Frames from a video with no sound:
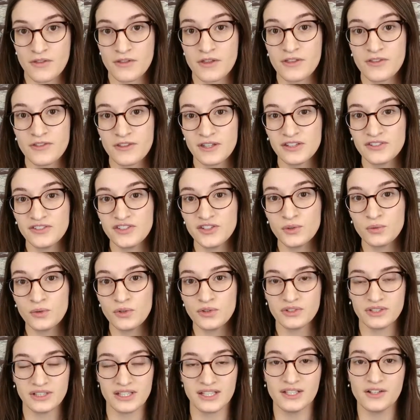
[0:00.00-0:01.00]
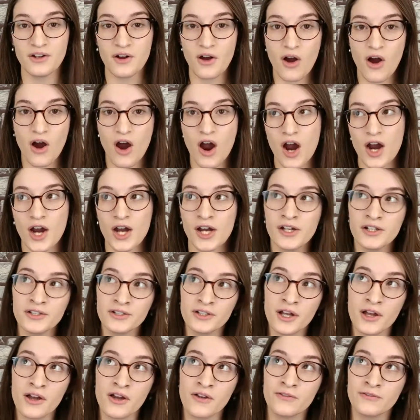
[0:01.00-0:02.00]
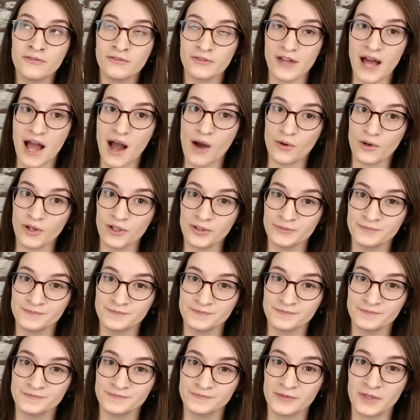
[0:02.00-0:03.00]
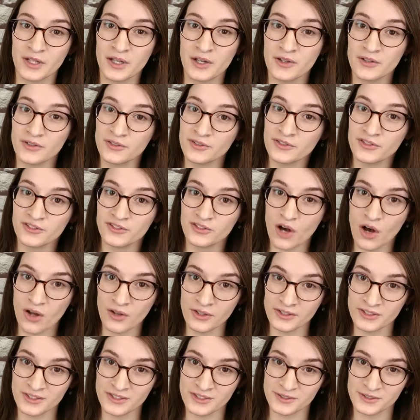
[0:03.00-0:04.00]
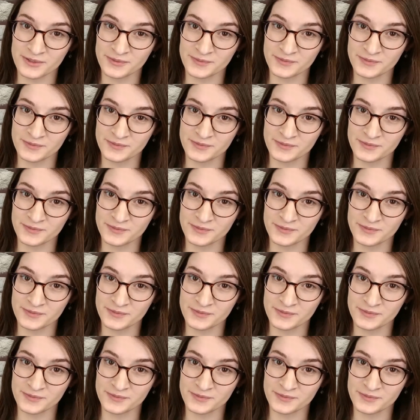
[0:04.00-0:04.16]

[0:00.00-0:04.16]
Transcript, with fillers: The things you will need are flour, salt,